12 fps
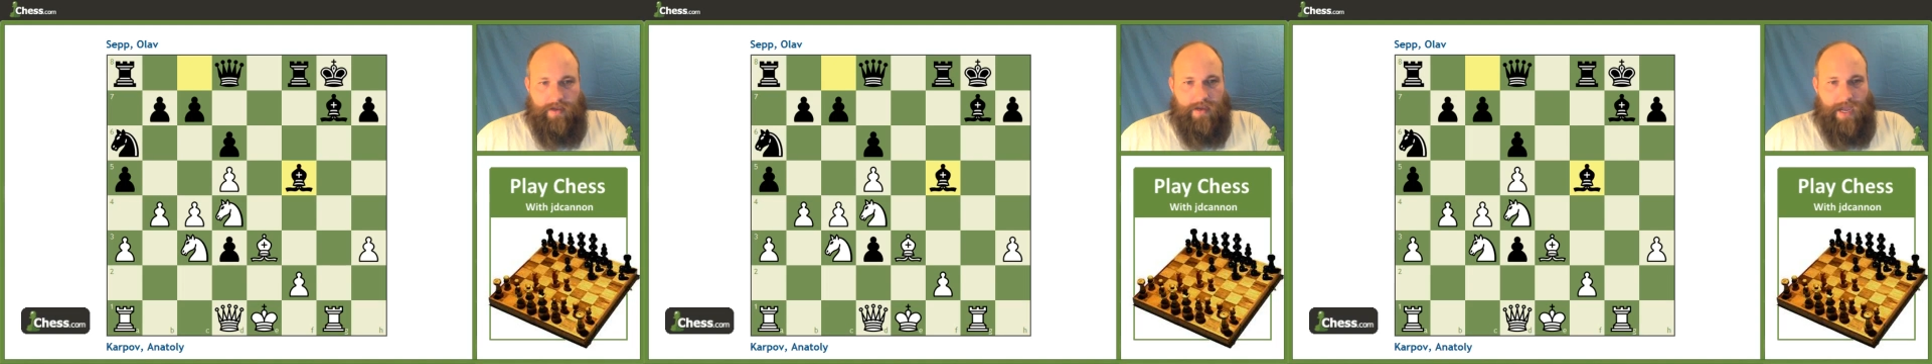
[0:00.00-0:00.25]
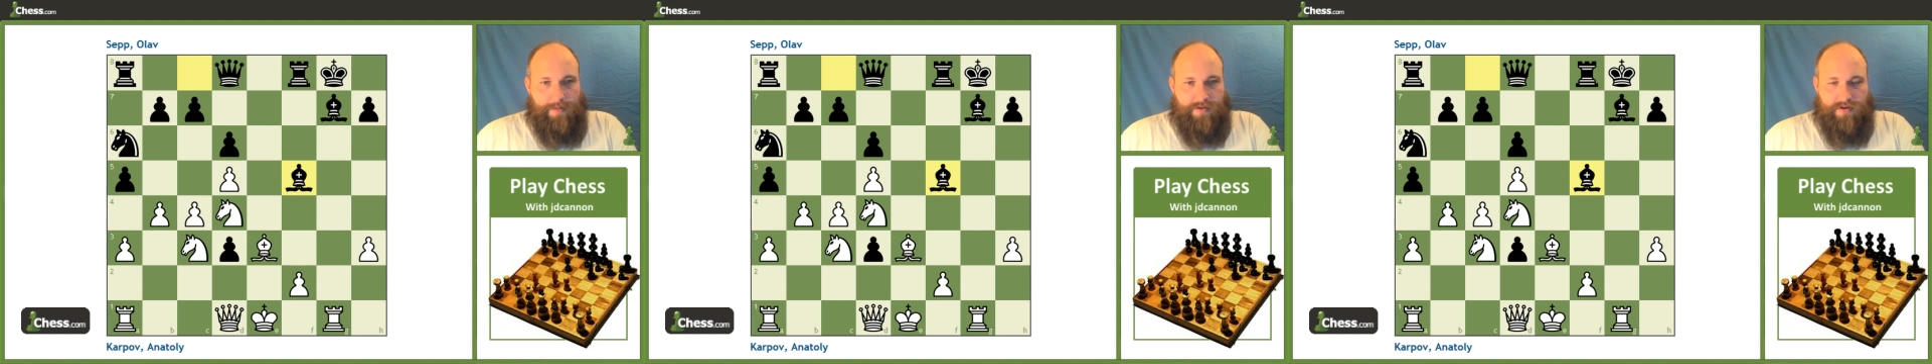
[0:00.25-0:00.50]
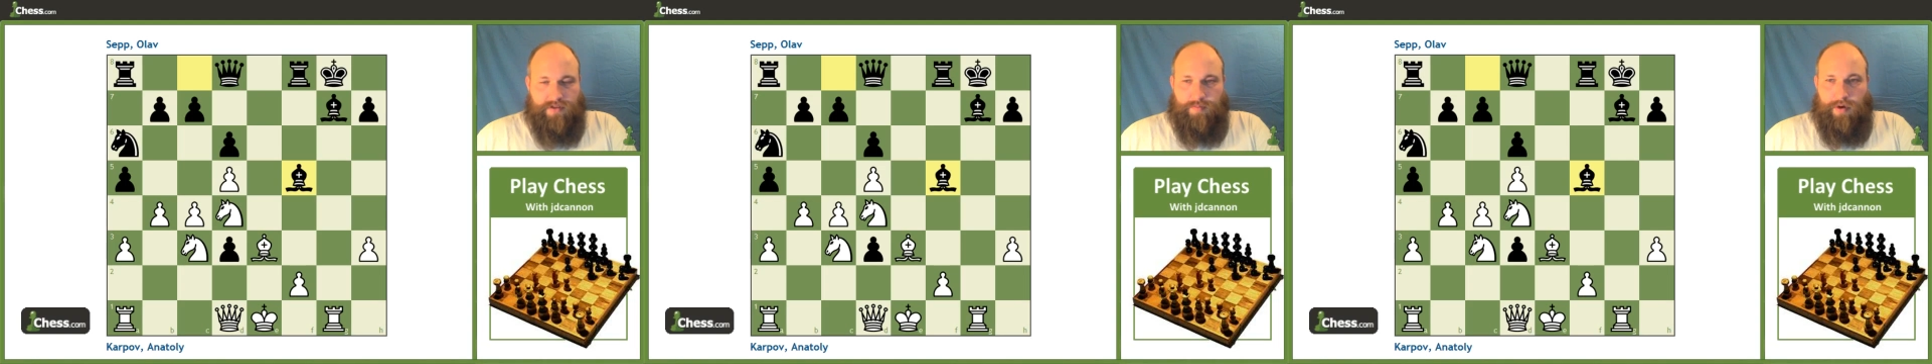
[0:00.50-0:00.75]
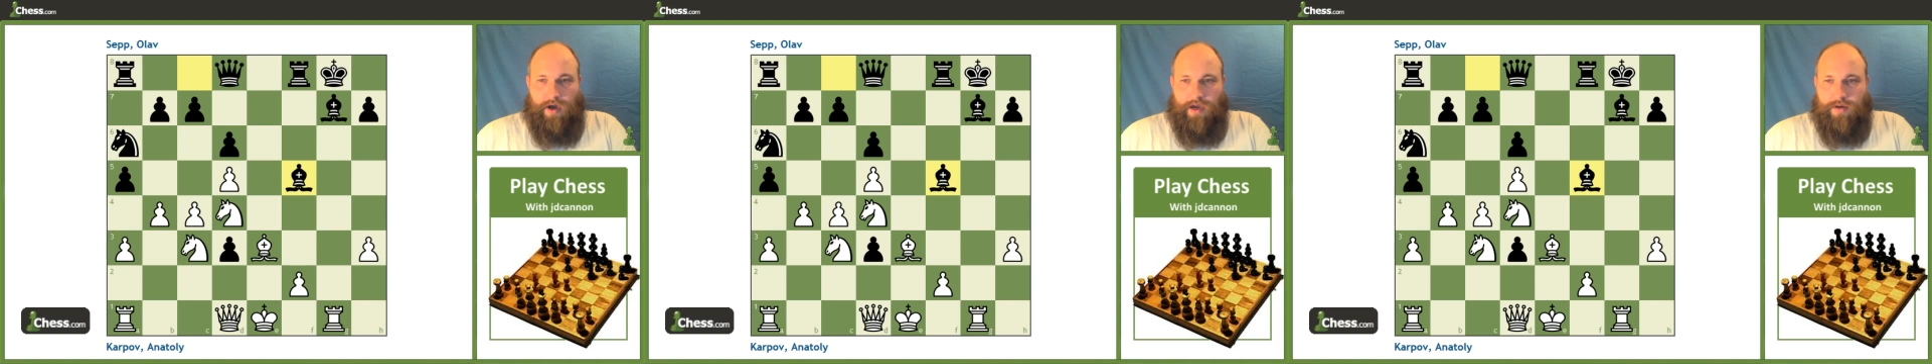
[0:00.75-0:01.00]
He captures the
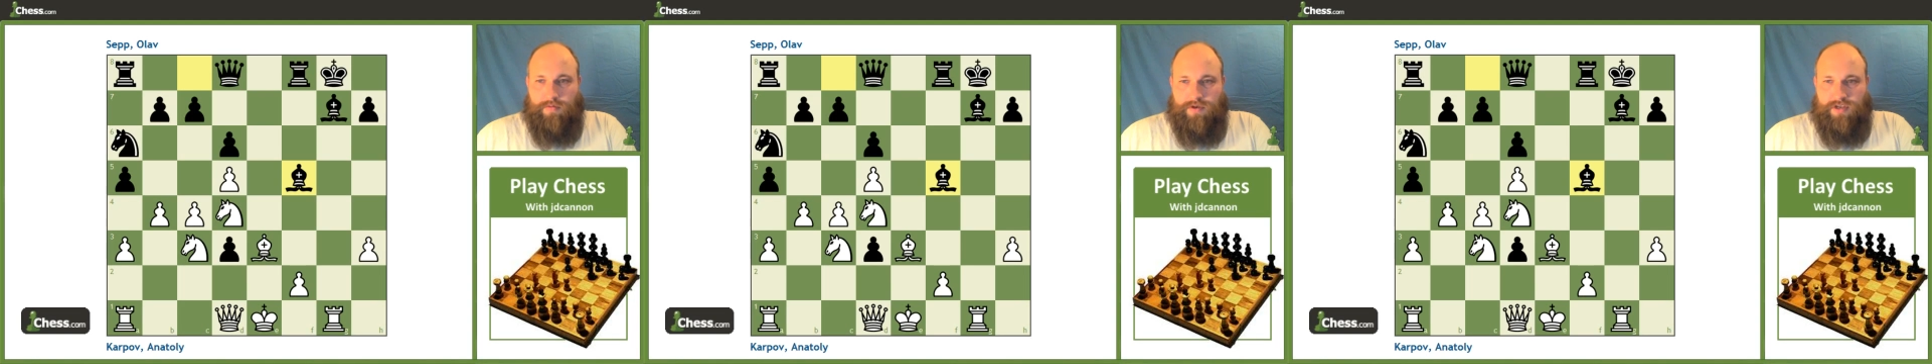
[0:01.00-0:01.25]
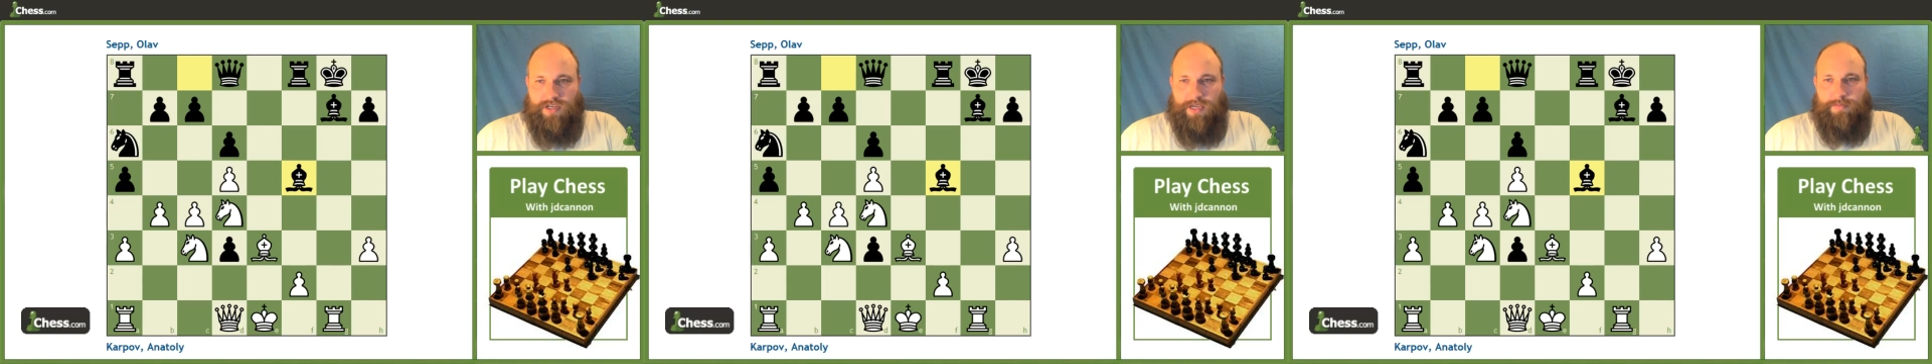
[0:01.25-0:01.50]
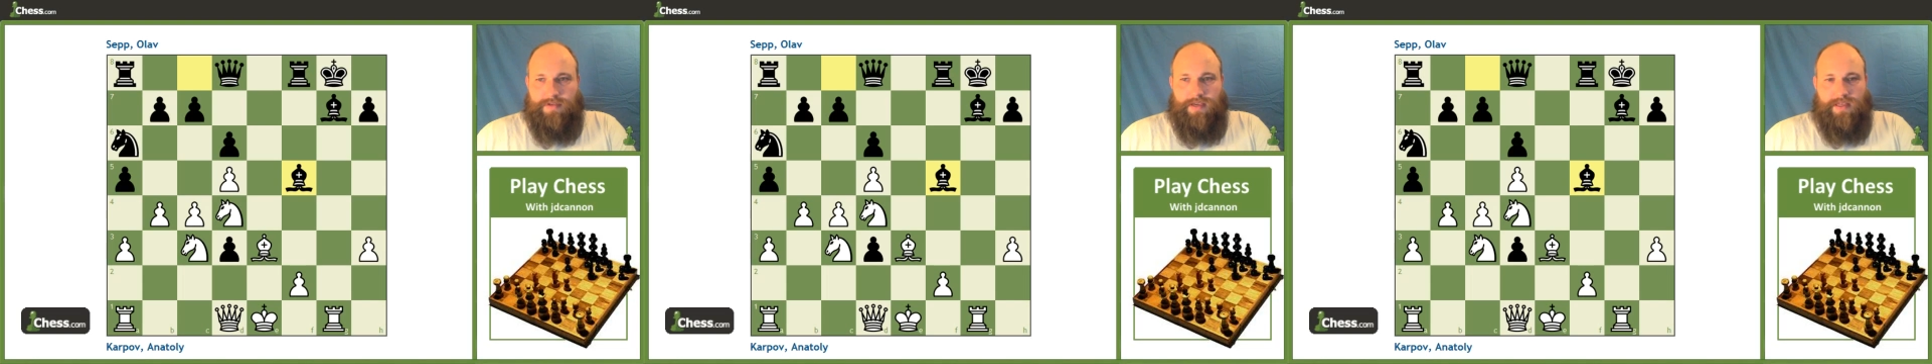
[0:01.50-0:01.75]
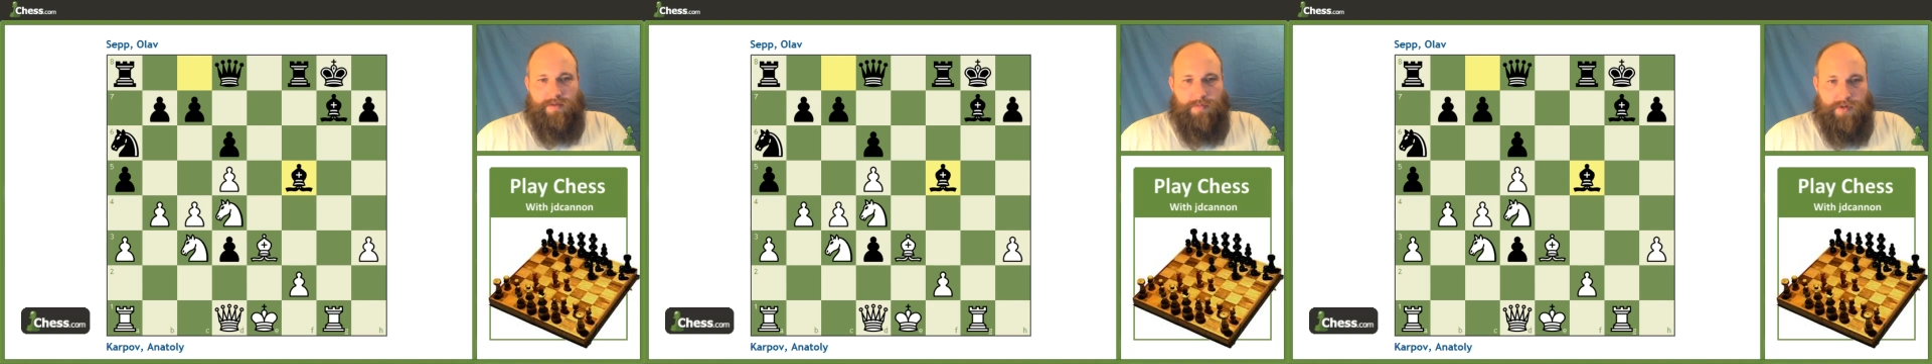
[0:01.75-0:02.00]
pawn, which seems
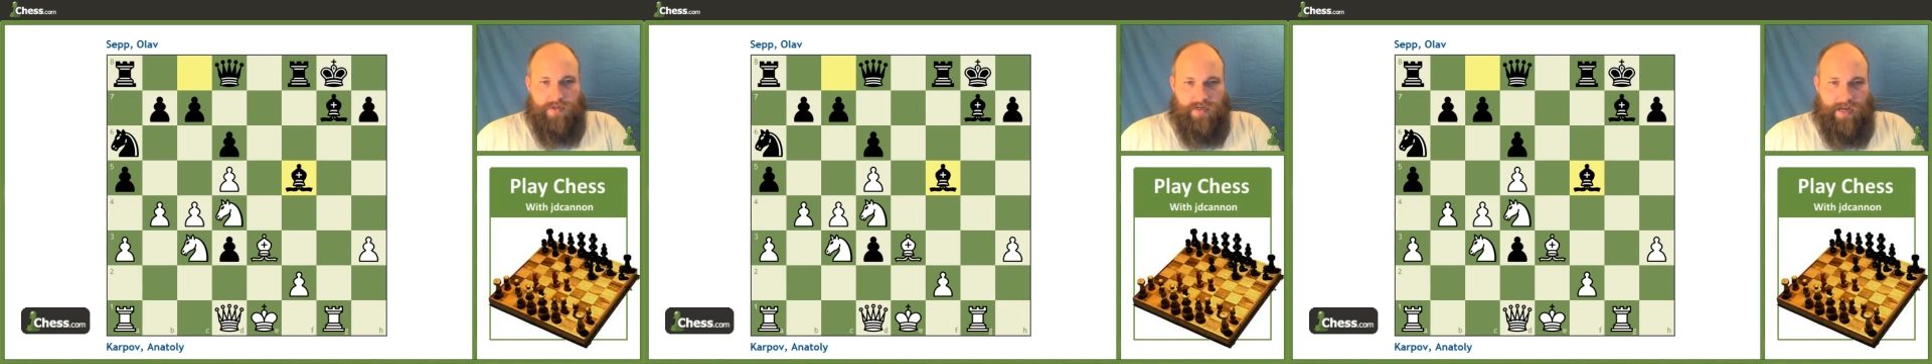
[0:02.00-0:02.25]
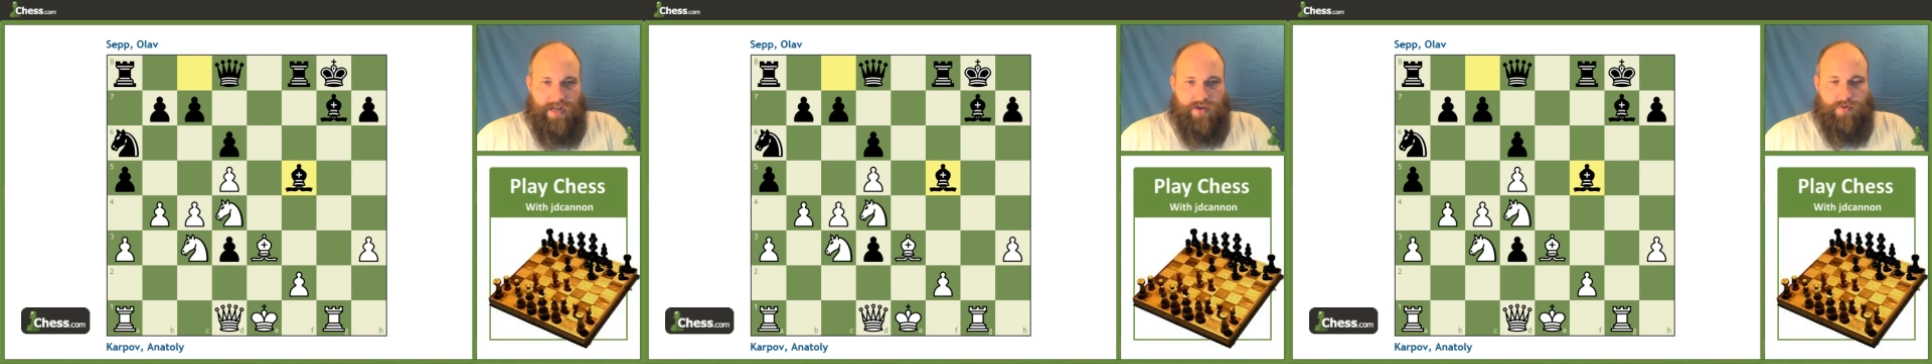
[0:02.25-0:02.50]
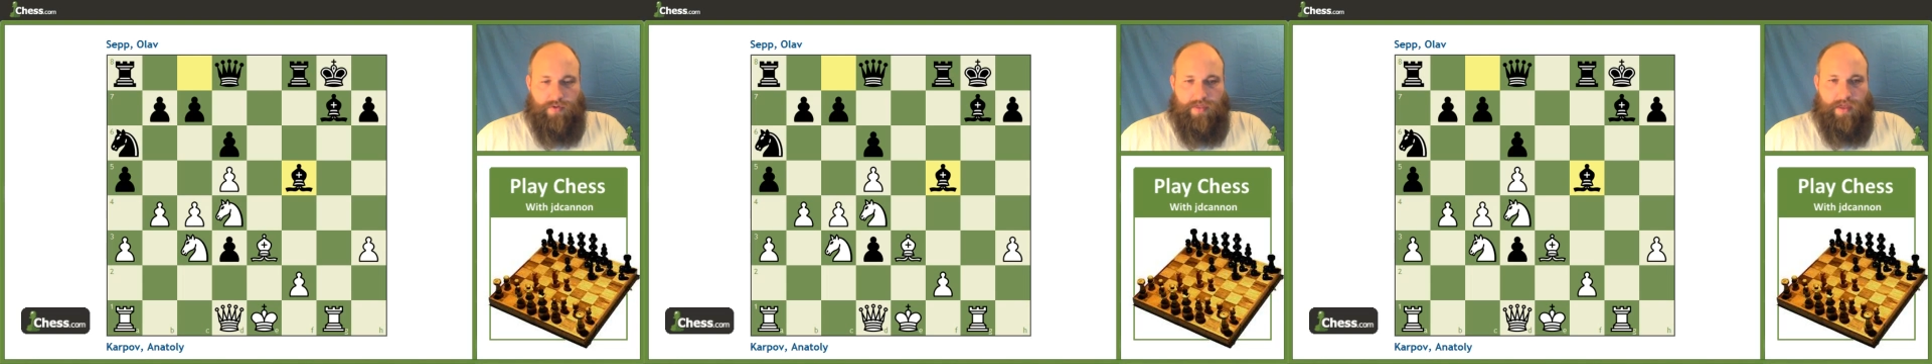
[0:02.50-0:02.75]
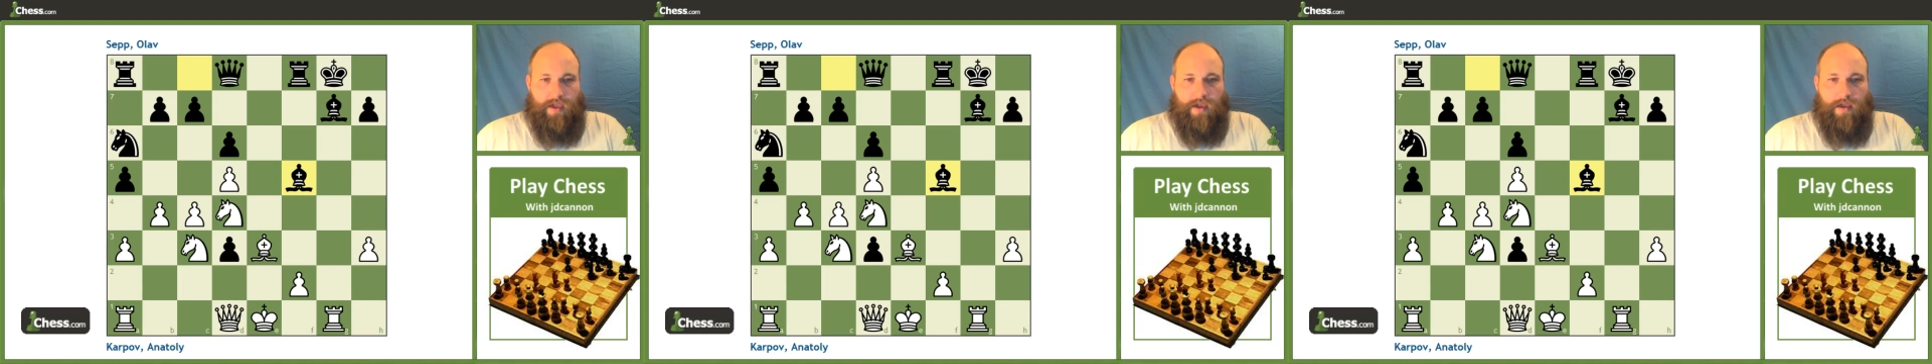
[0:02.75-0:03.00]
like the most natural
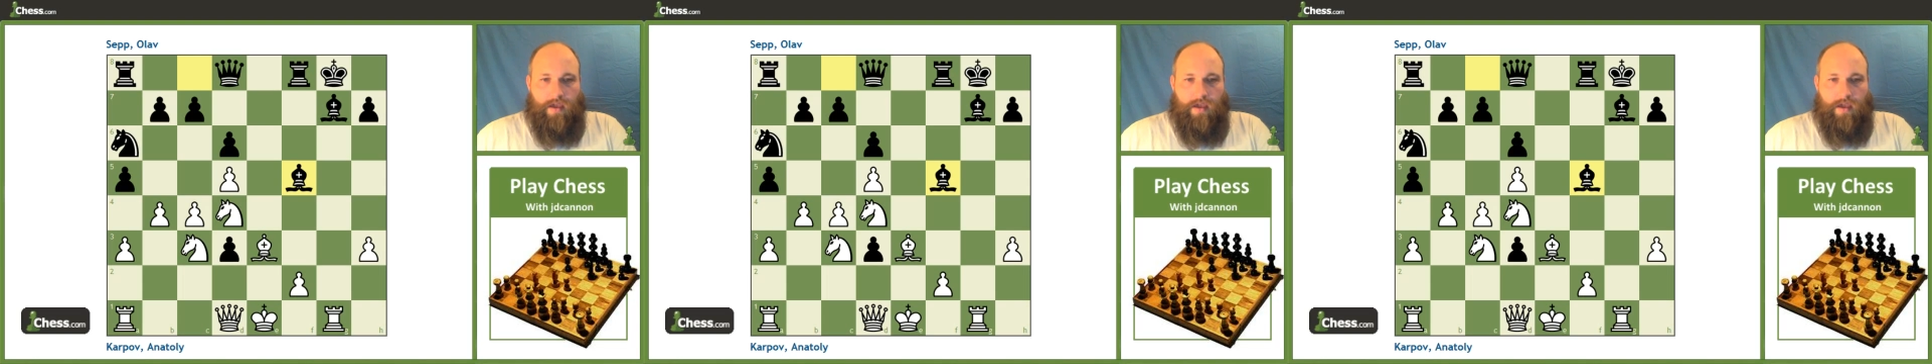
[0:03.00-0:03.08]
thing,